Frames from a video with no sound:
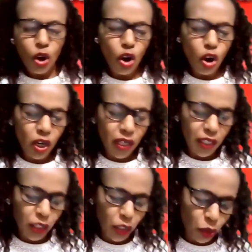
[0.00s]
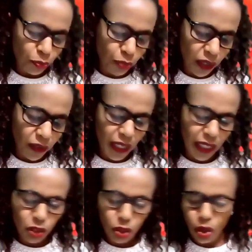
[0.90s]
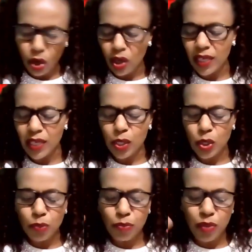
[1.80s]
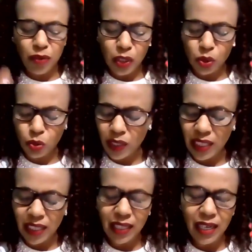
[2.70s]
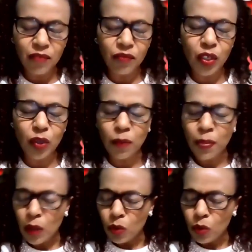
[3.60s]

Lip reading: Holy Spirit, we love you.